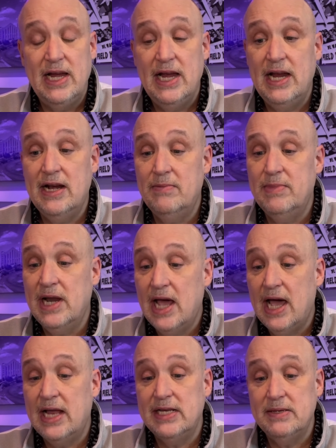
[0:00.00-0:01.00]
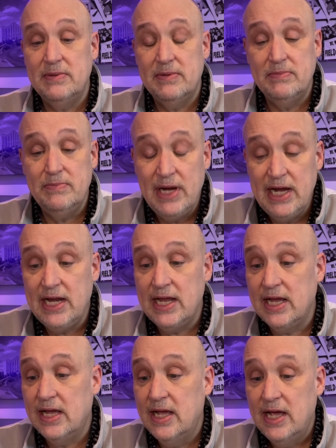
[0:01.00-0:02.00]
And I'm not
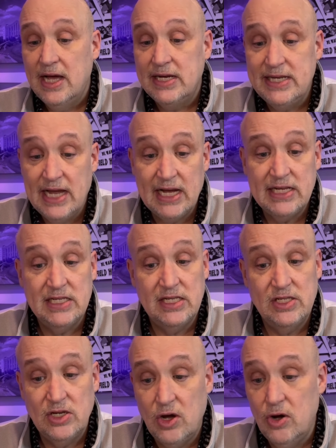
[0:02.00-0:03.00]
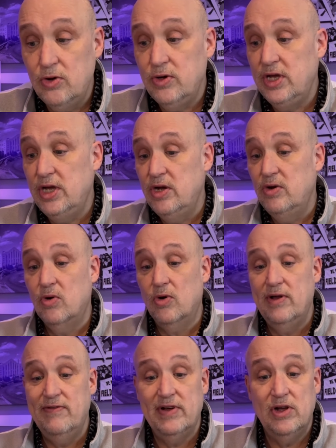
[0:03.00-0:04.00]
meaning Texas, OU, or
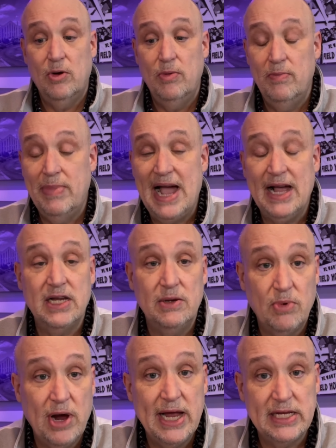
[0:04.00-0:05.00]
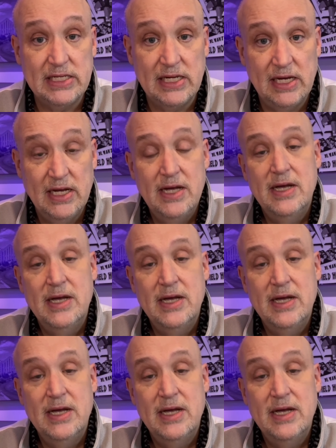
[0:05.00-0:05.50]
even going back Nebraska.